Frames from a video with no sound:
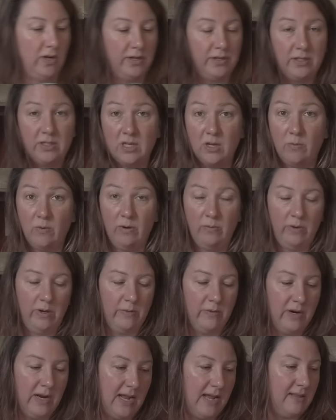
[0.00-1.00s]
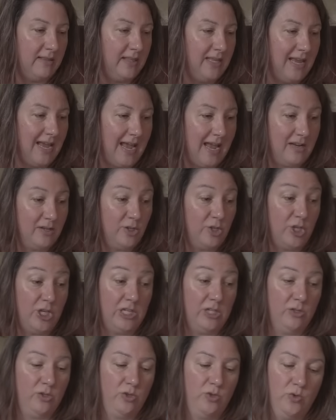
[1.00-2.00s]
also when we were at the
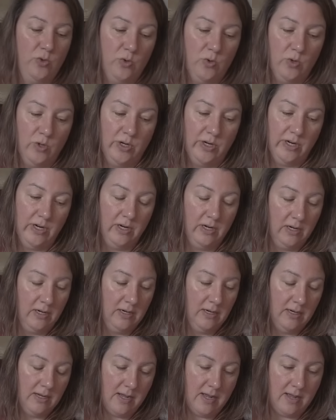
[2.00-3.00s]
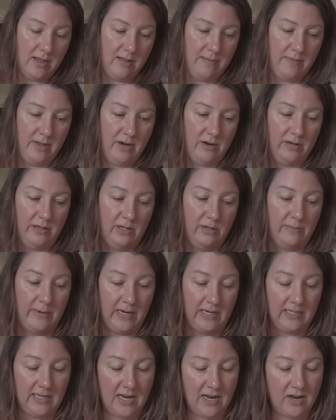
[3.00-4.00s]
Action store in our
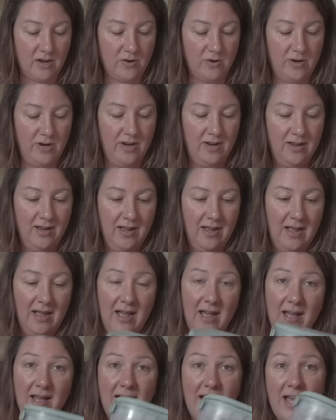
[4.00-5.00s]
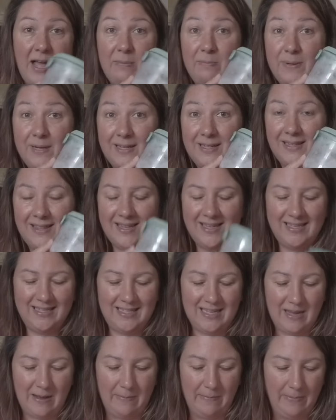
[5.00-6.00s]
nearby town, I picked
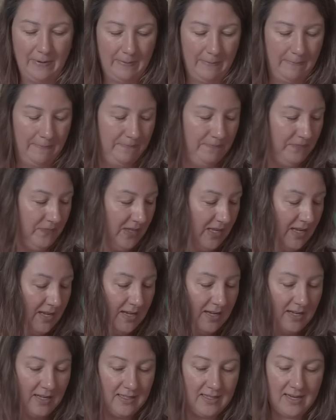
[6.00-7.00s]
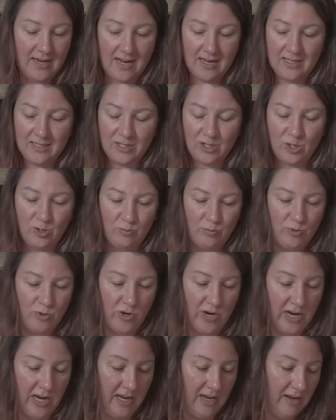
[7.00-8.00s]
this up. It's an ice cube
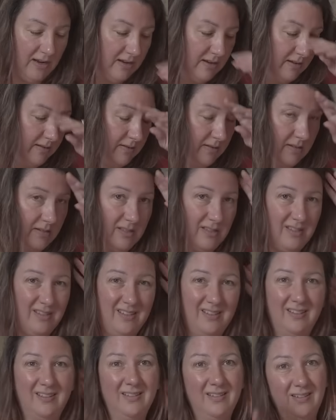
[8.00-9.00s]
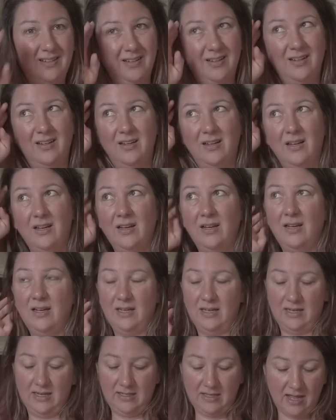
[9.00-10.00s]
tray, because
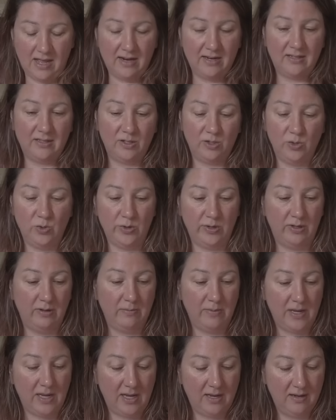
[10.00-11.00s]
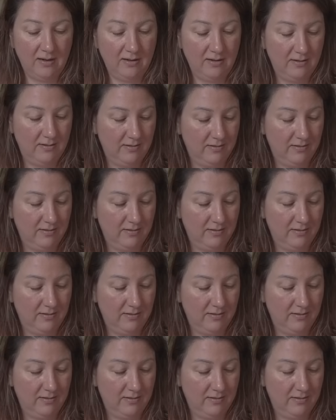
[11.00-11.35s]
as hot as it's going to be